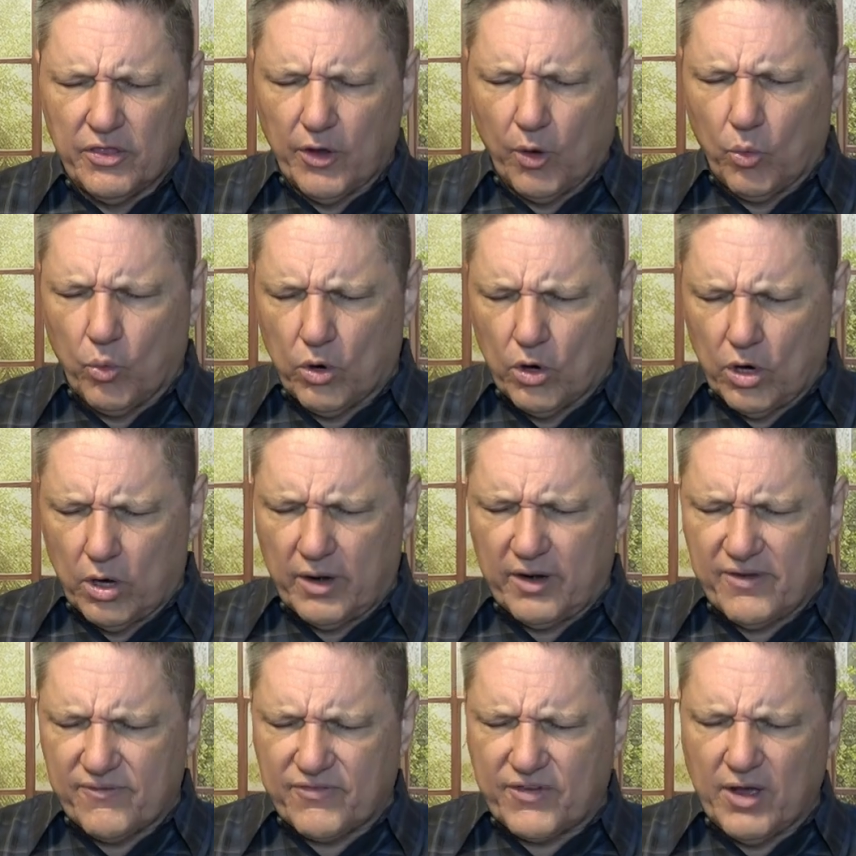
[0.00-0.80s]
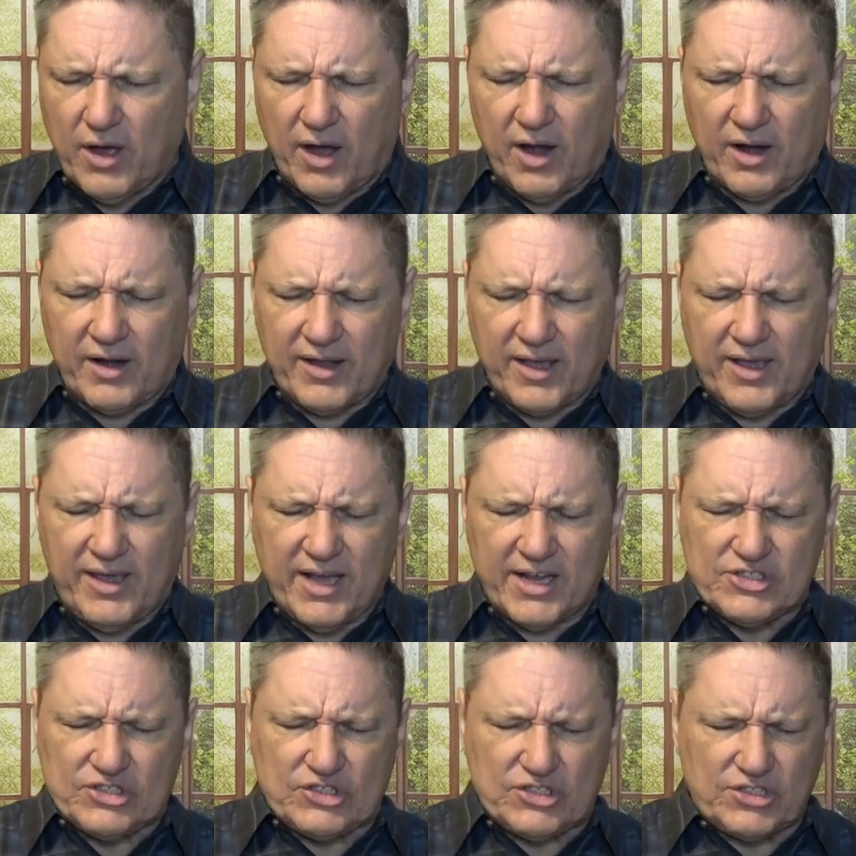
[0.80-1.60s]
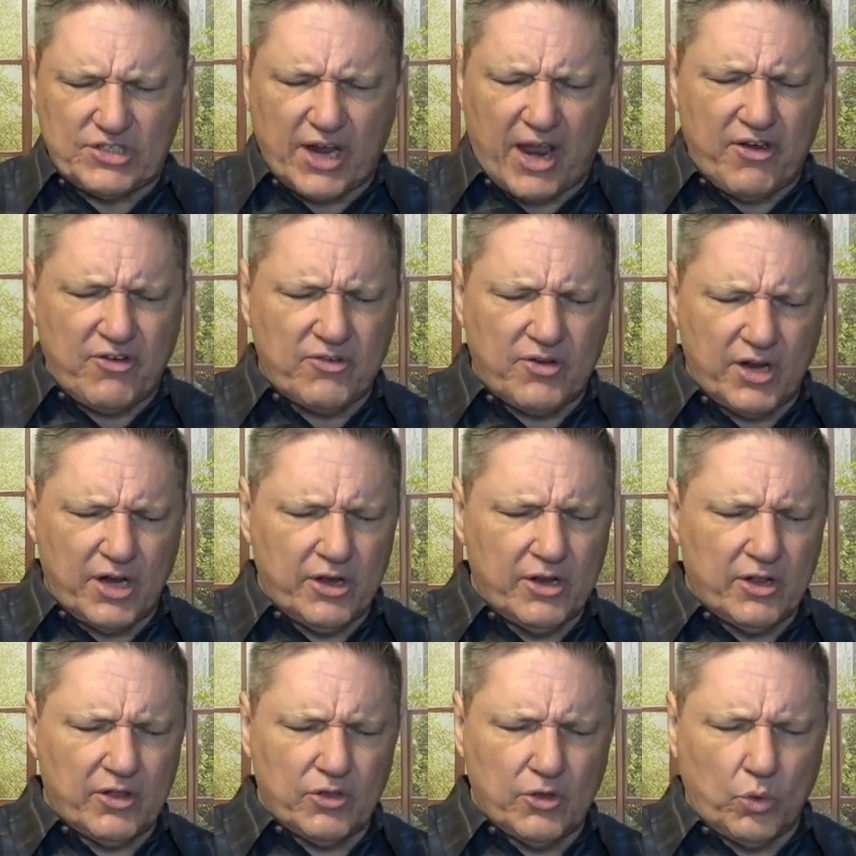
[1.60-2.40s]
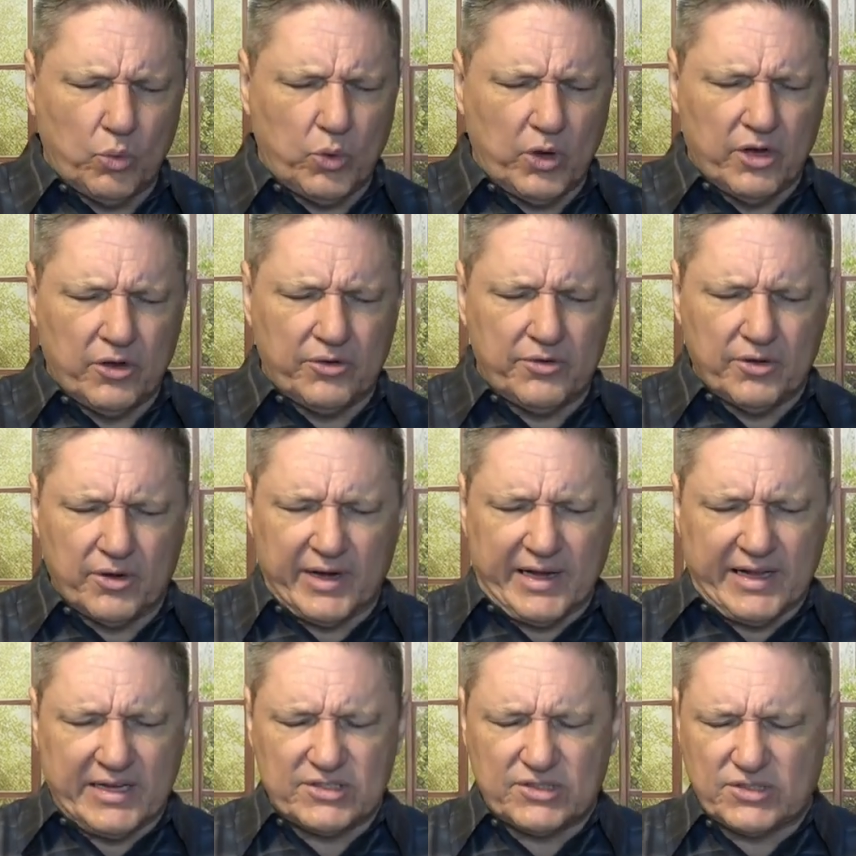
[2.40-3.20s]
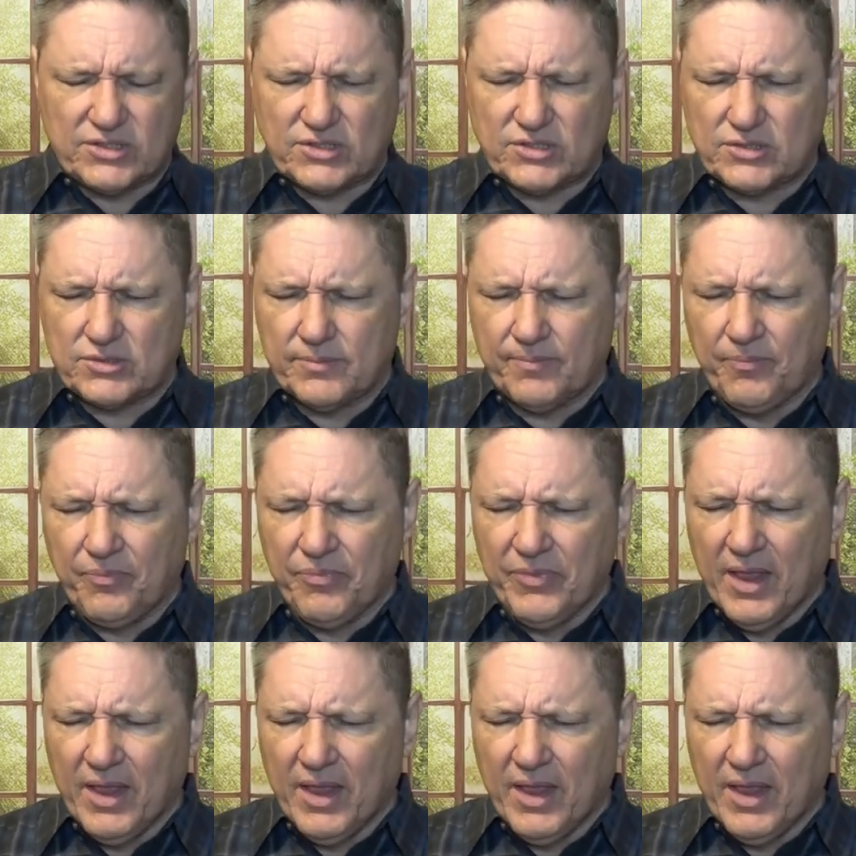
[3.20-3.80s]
the Word of God against Satan in the wilderness.